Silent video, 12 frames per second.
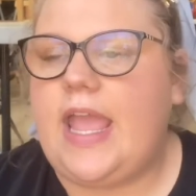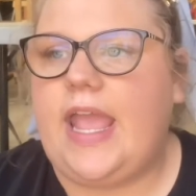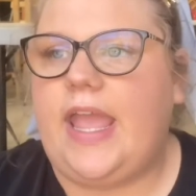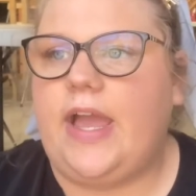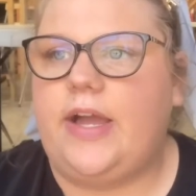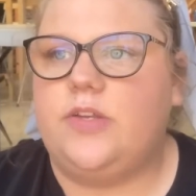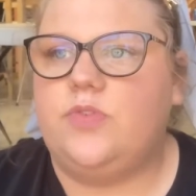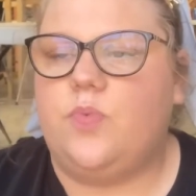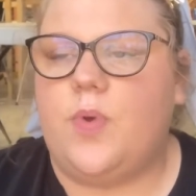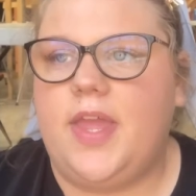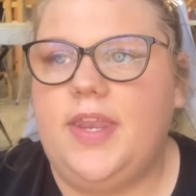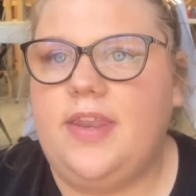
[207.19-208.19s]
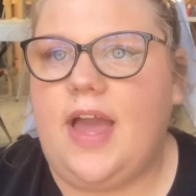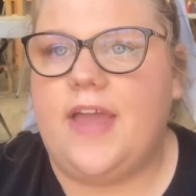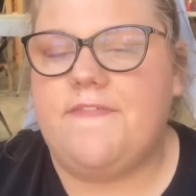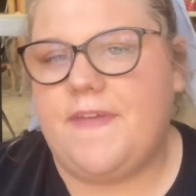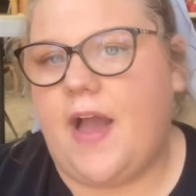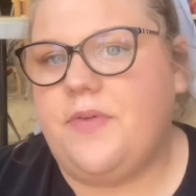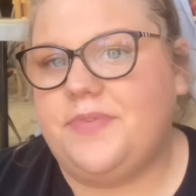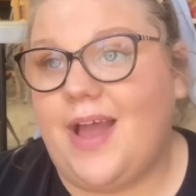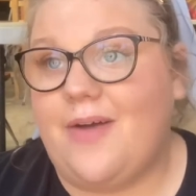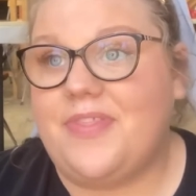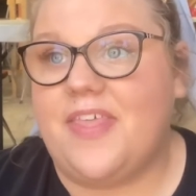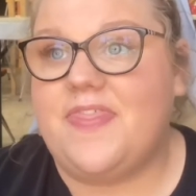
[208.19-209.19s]
And when I found
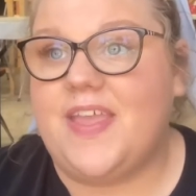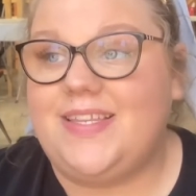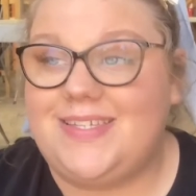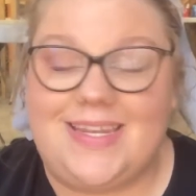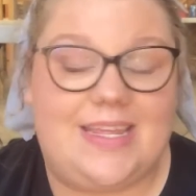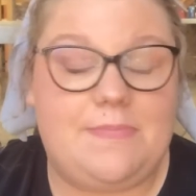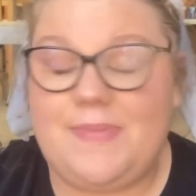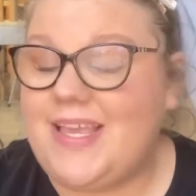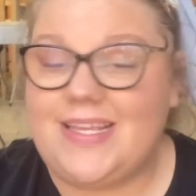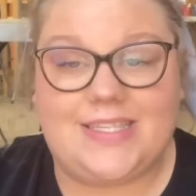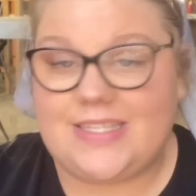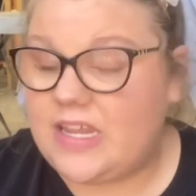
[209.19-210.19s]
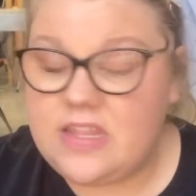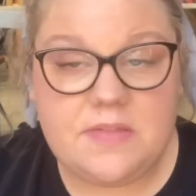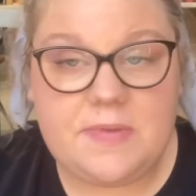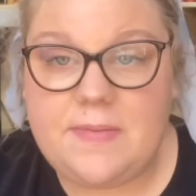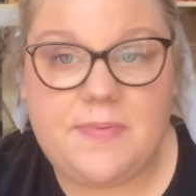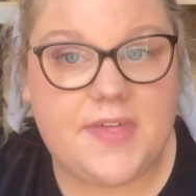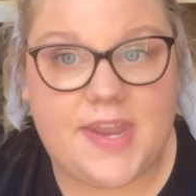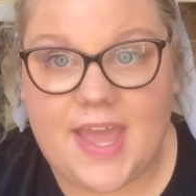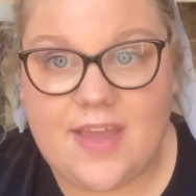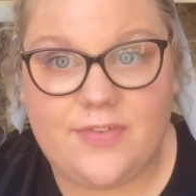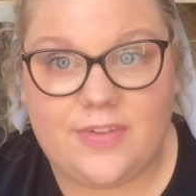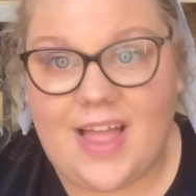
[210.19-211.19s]
out that they didn't, because none of the people that I
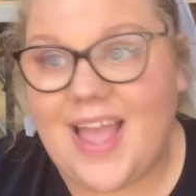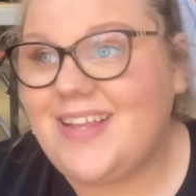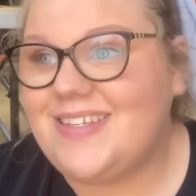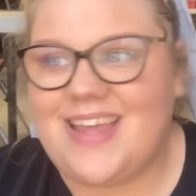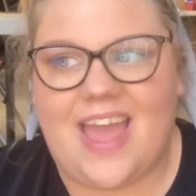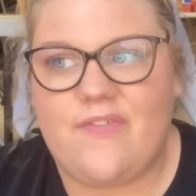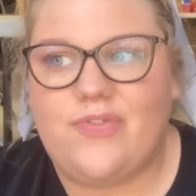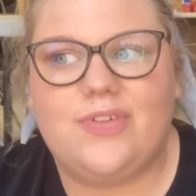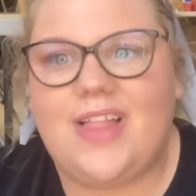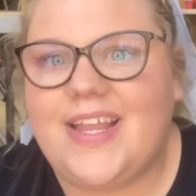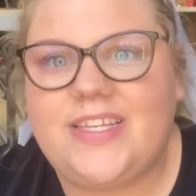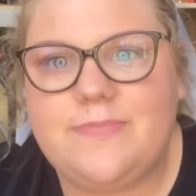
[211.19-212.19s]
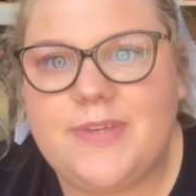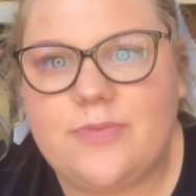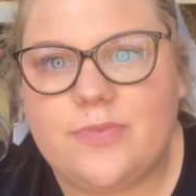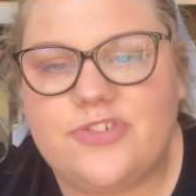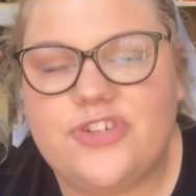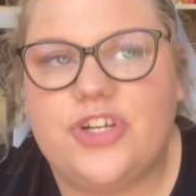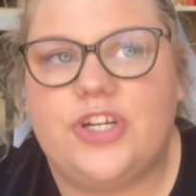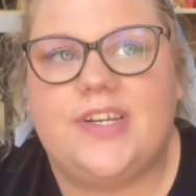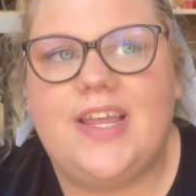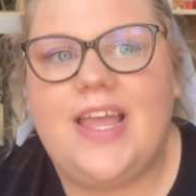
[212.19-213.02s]
ever liked me in return,